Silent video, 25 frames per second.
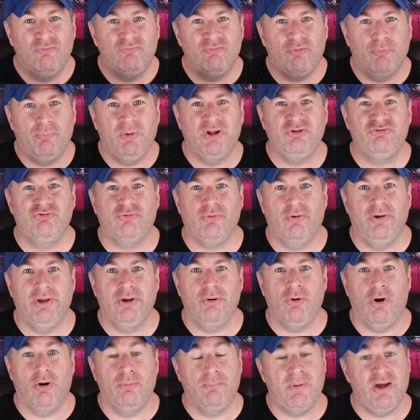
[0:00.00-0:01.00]
for what's
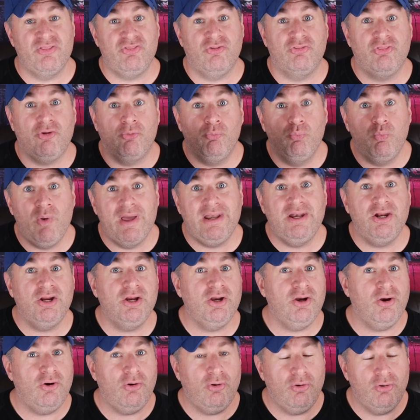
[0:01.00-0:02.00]
going on, whether they're
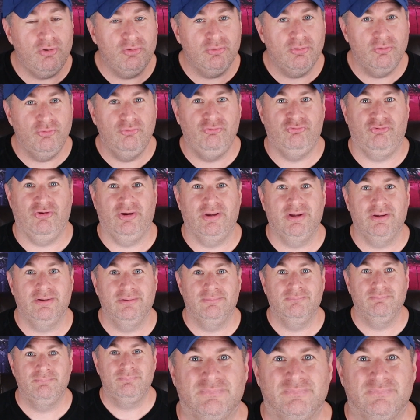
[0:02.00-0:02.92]
winning or losing.